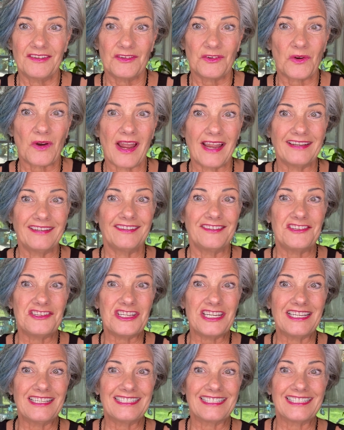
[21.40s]
Christ
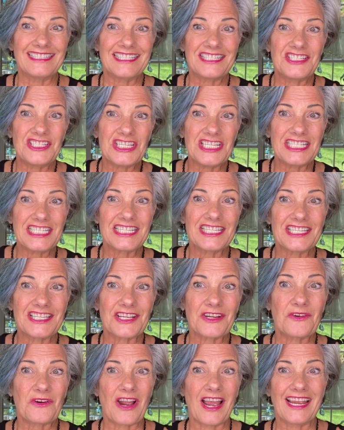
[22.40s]
Jesus, Jesus
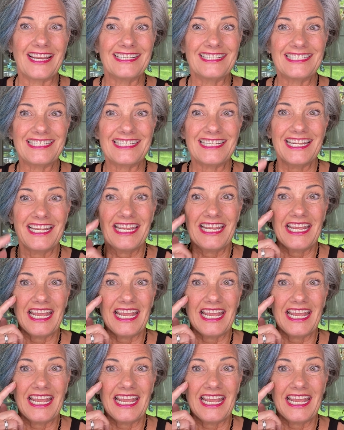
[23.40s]
the Christ,